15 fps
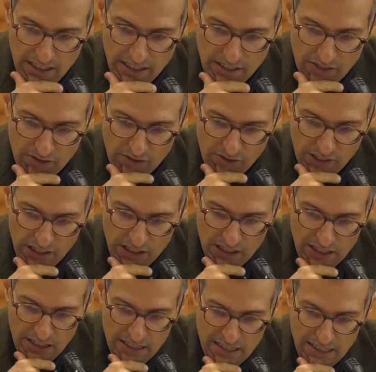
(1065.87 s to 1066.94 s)
it
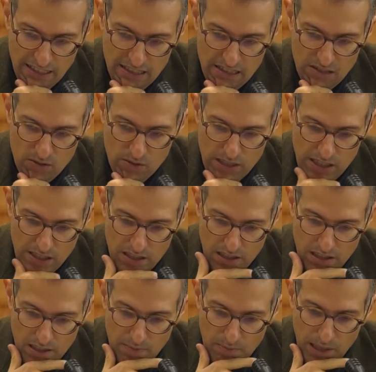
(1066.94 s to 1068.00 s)
functions as a
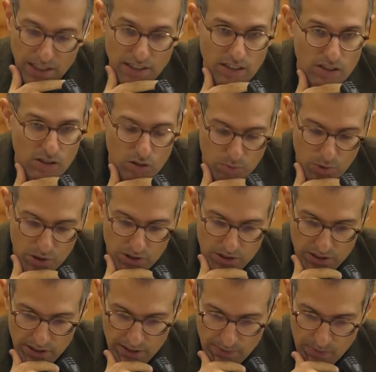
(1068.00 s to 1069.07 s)
real money
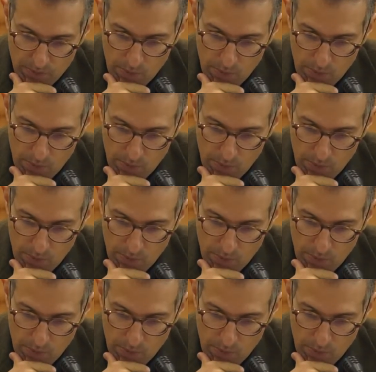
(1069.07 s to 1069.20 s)
commodity.